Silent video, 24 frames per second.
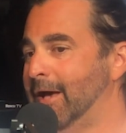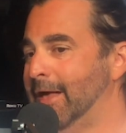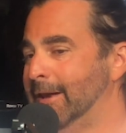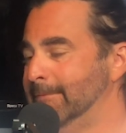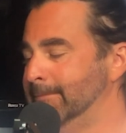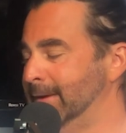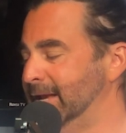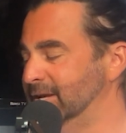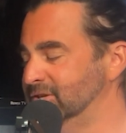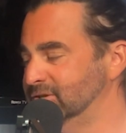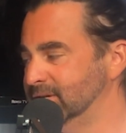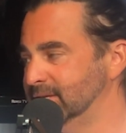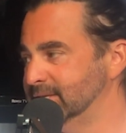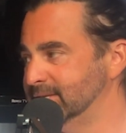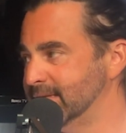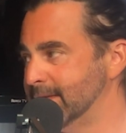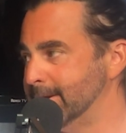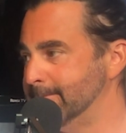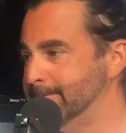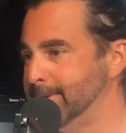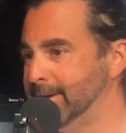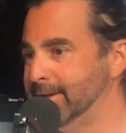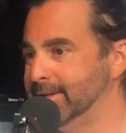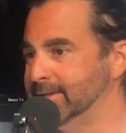automations that
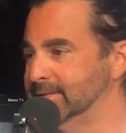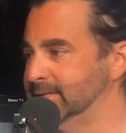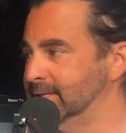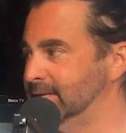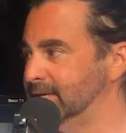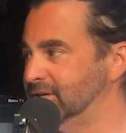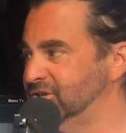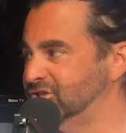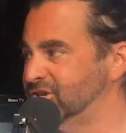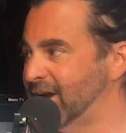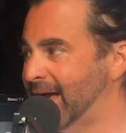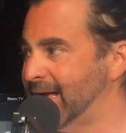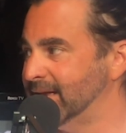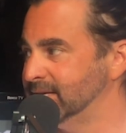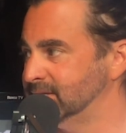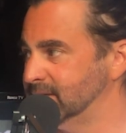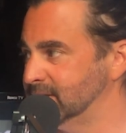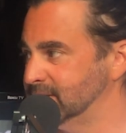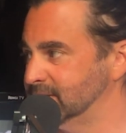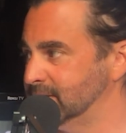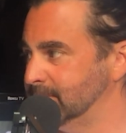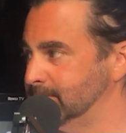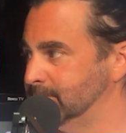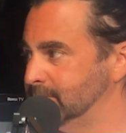are built into these chat
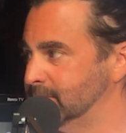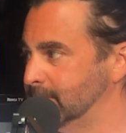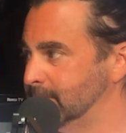systems.